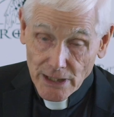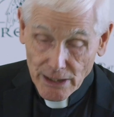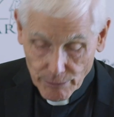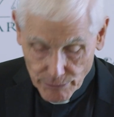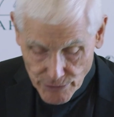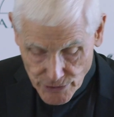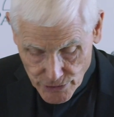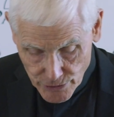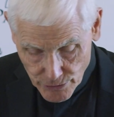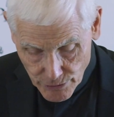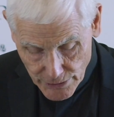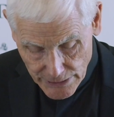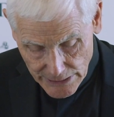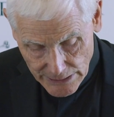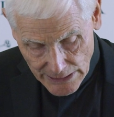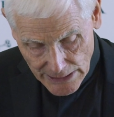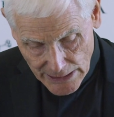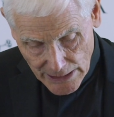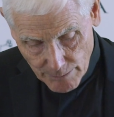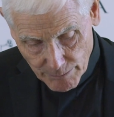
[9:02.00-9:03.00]
that I was
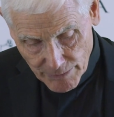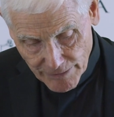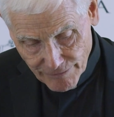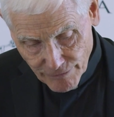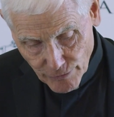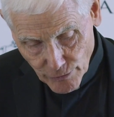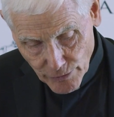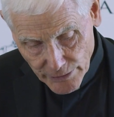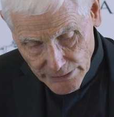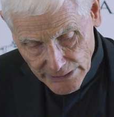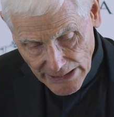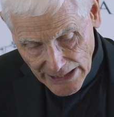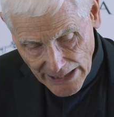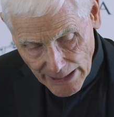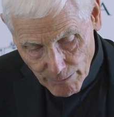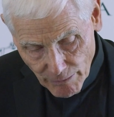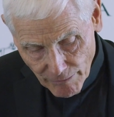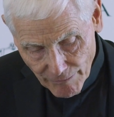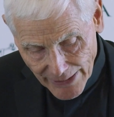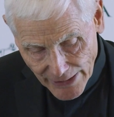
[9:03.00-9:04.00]
doing before in the
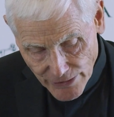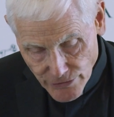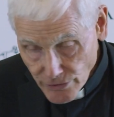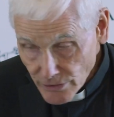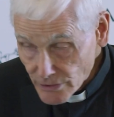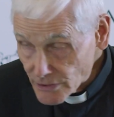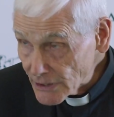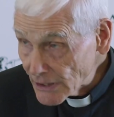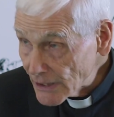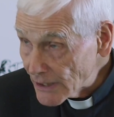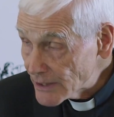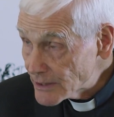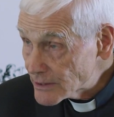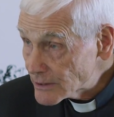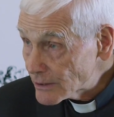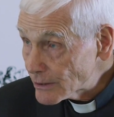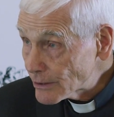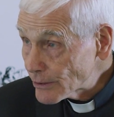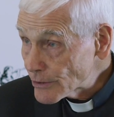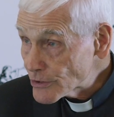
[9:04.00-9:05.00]
name of
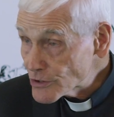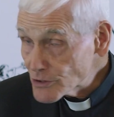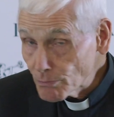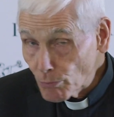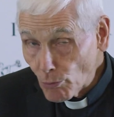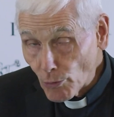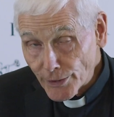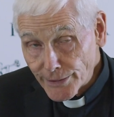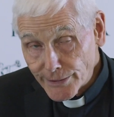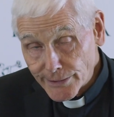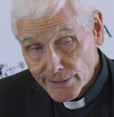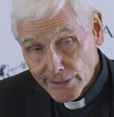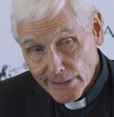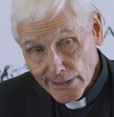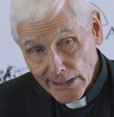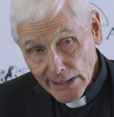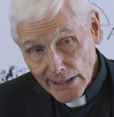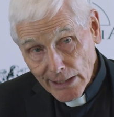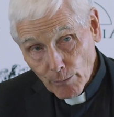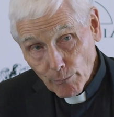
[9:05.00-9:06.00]
exercise or sport,
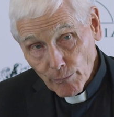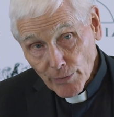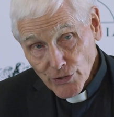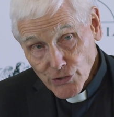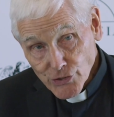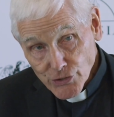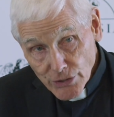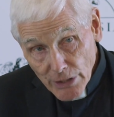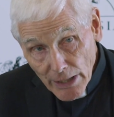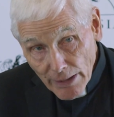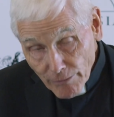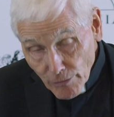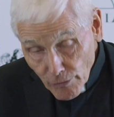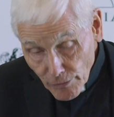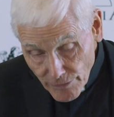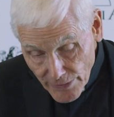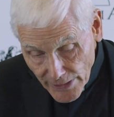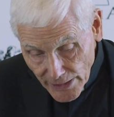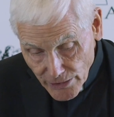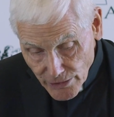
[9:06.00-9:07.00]
which I
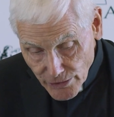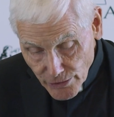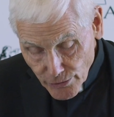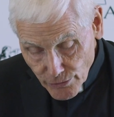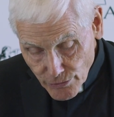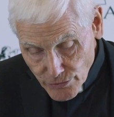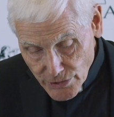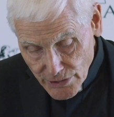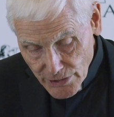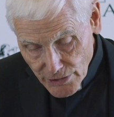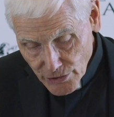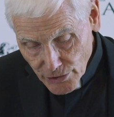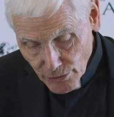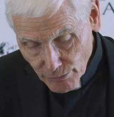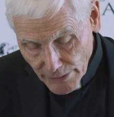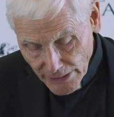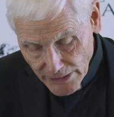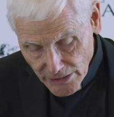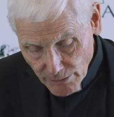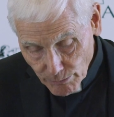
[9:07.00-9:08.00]
could then use to
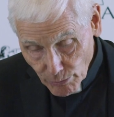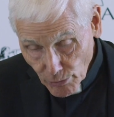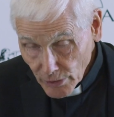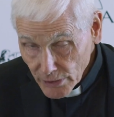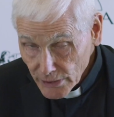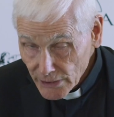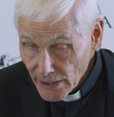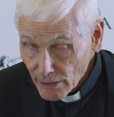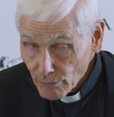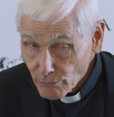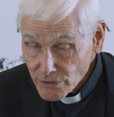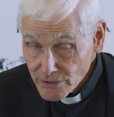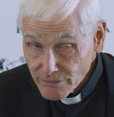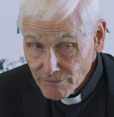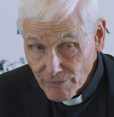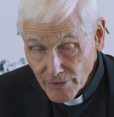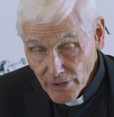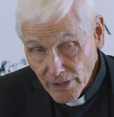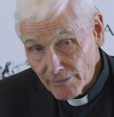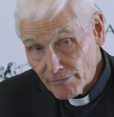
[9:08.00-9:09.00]
write the book. And that was
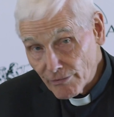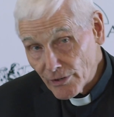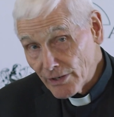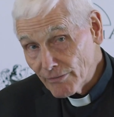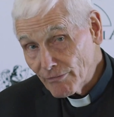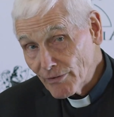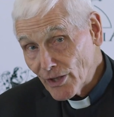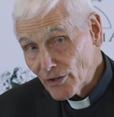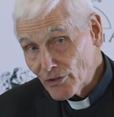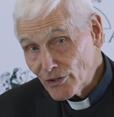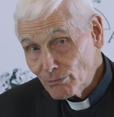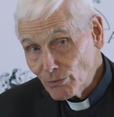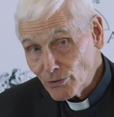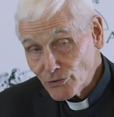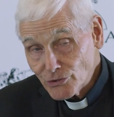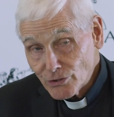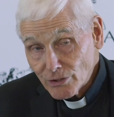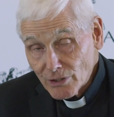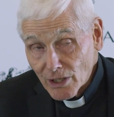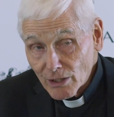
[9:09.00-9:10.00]
very, very valuable.
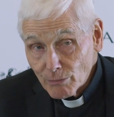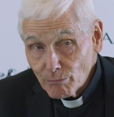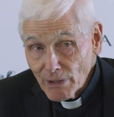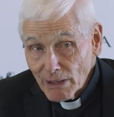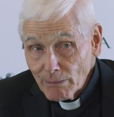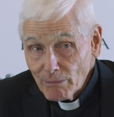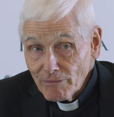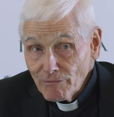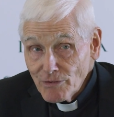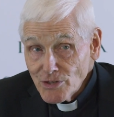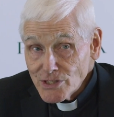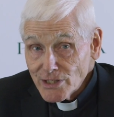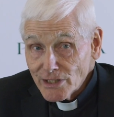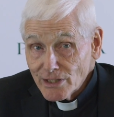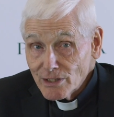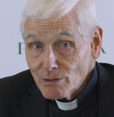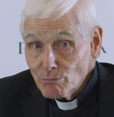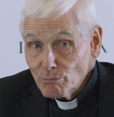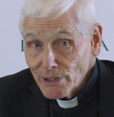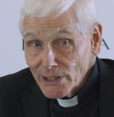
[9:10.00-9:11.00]
So God maybe
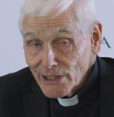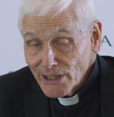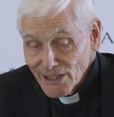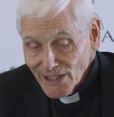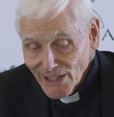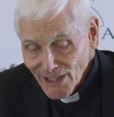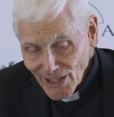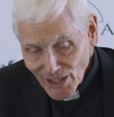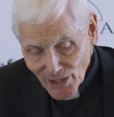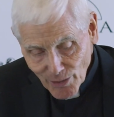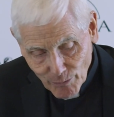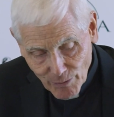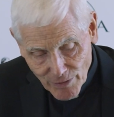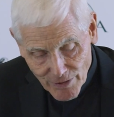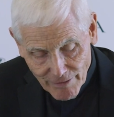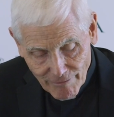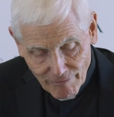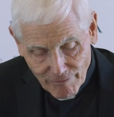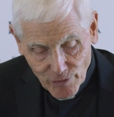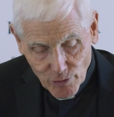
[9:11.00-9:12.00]
visited me
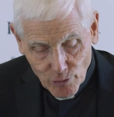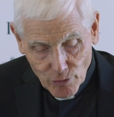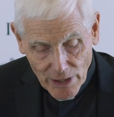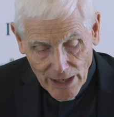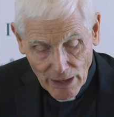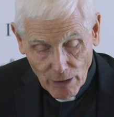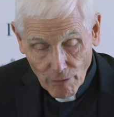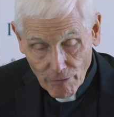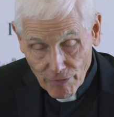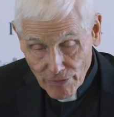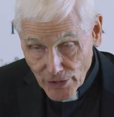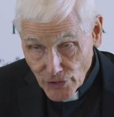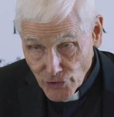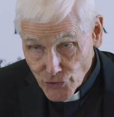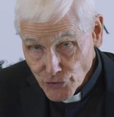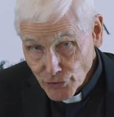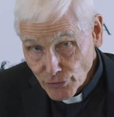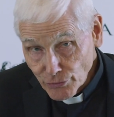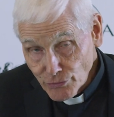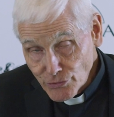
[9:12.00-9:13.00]
with a few health
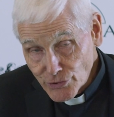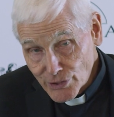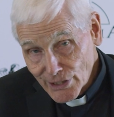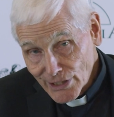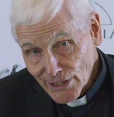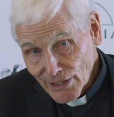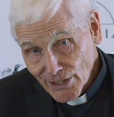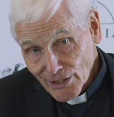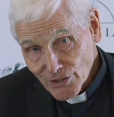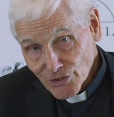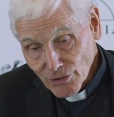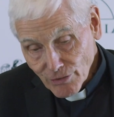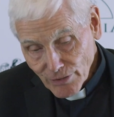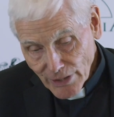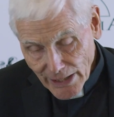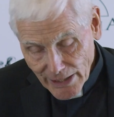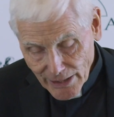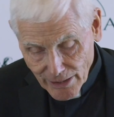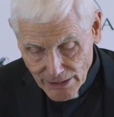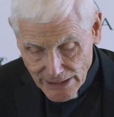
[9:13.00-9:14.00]
issues so
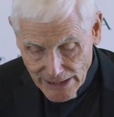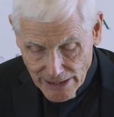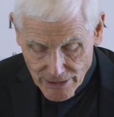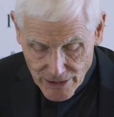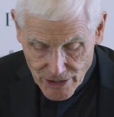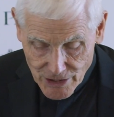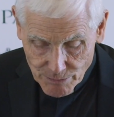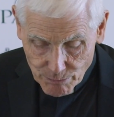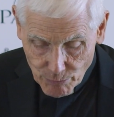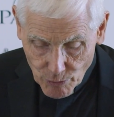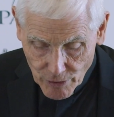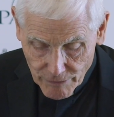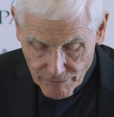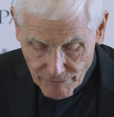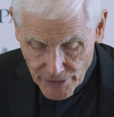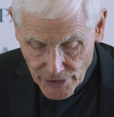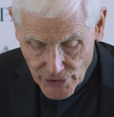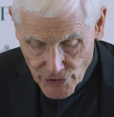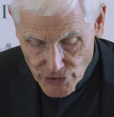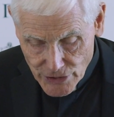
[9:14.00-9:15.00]
that I could get this book
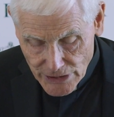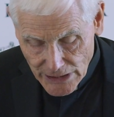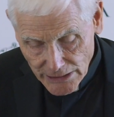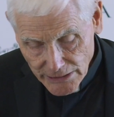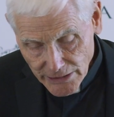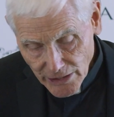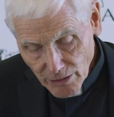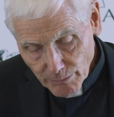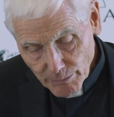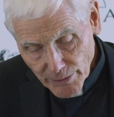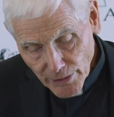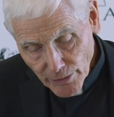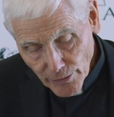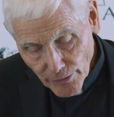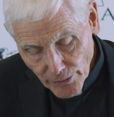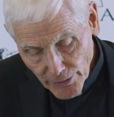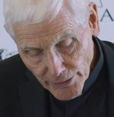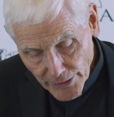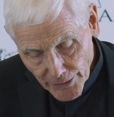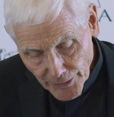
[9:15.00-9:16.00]
finished a little bit
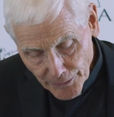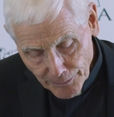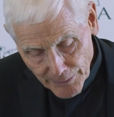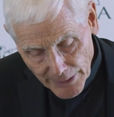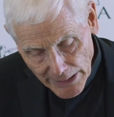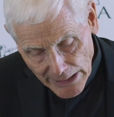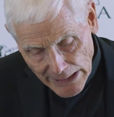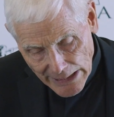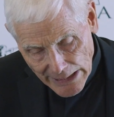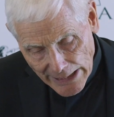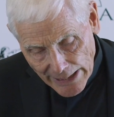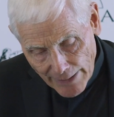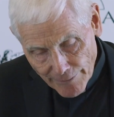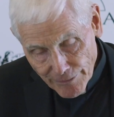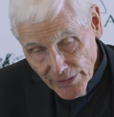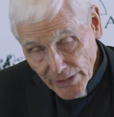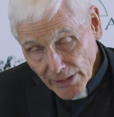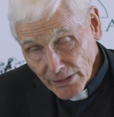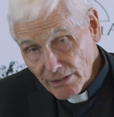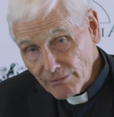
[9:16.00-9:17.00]
earlier.
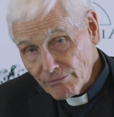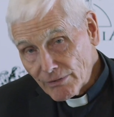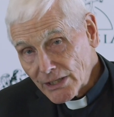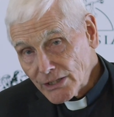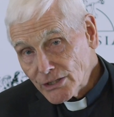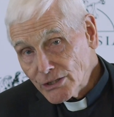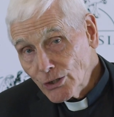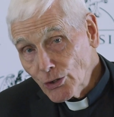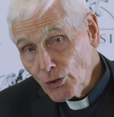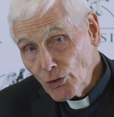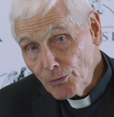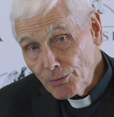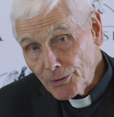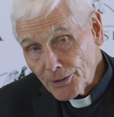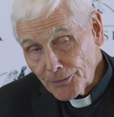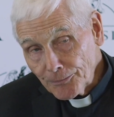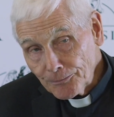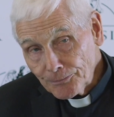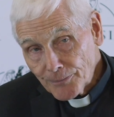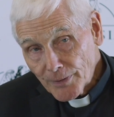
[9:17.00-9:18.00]
At the end of
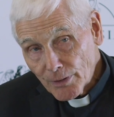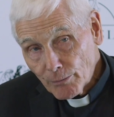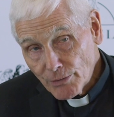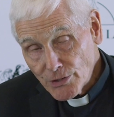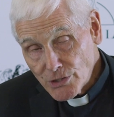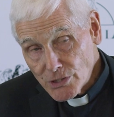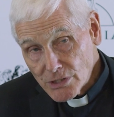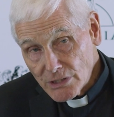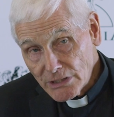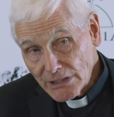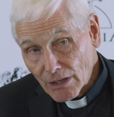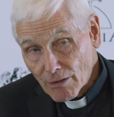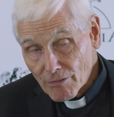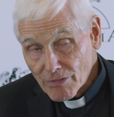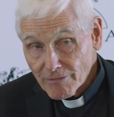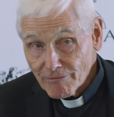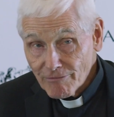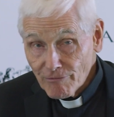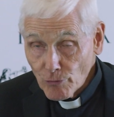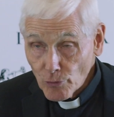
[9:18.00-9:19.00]
October, which is now
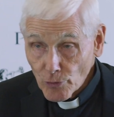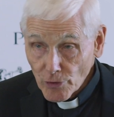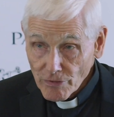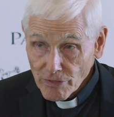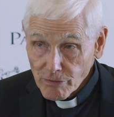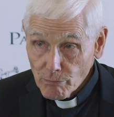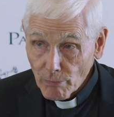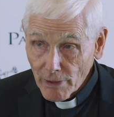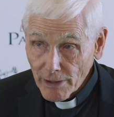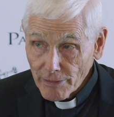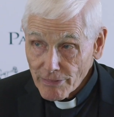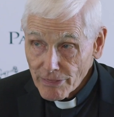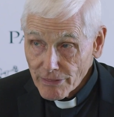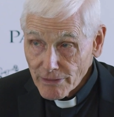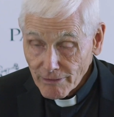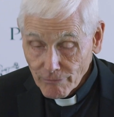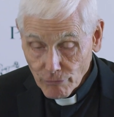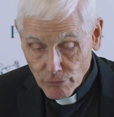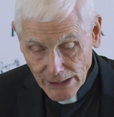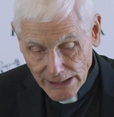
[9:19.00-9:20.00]
the fourth month
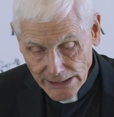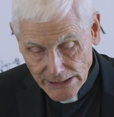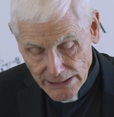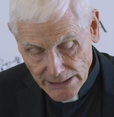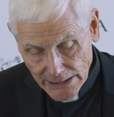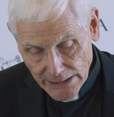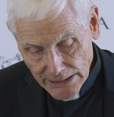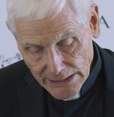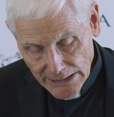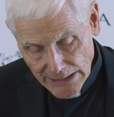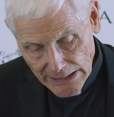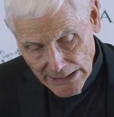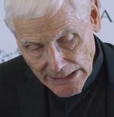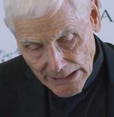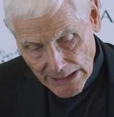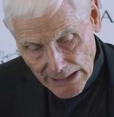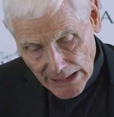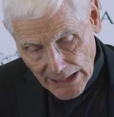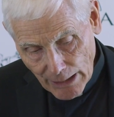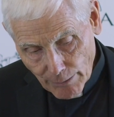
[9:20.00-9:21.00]
of writing,
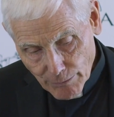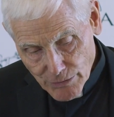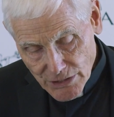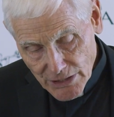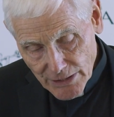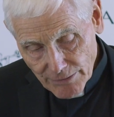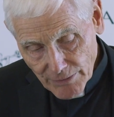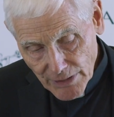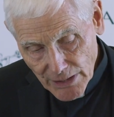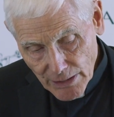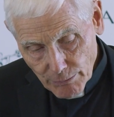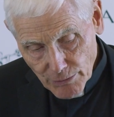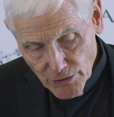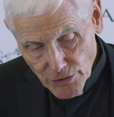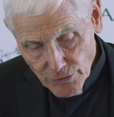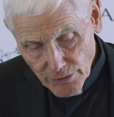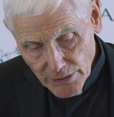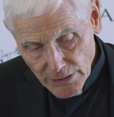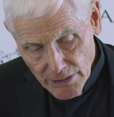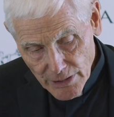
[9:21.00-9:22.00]
I was giving a
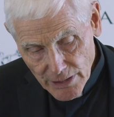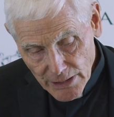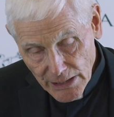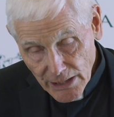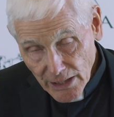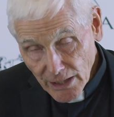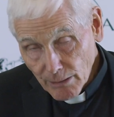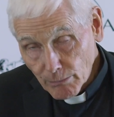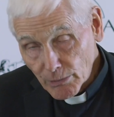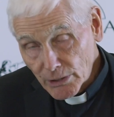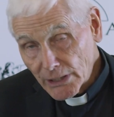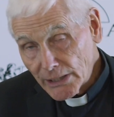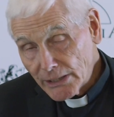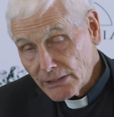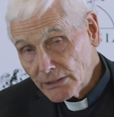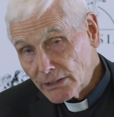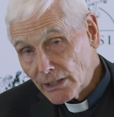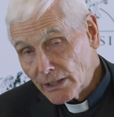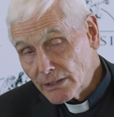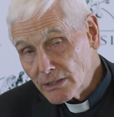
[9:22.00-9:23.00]
retreat to the
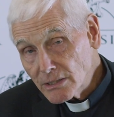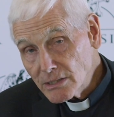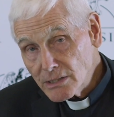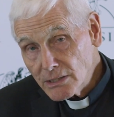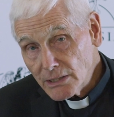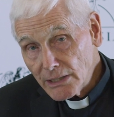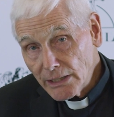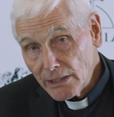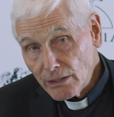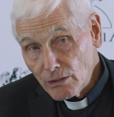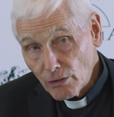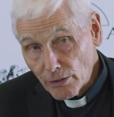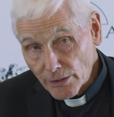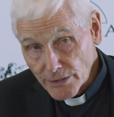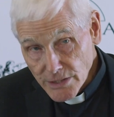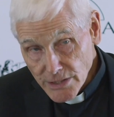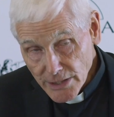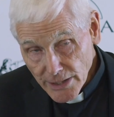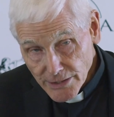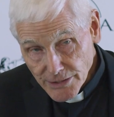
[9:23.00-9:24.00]
Carmelite nuns in
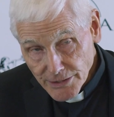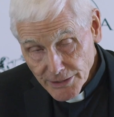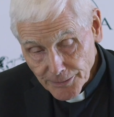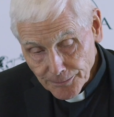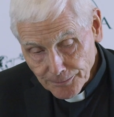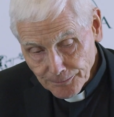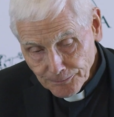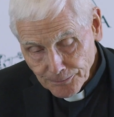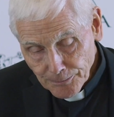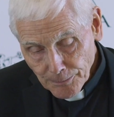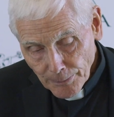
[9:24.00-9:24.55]
Launceston.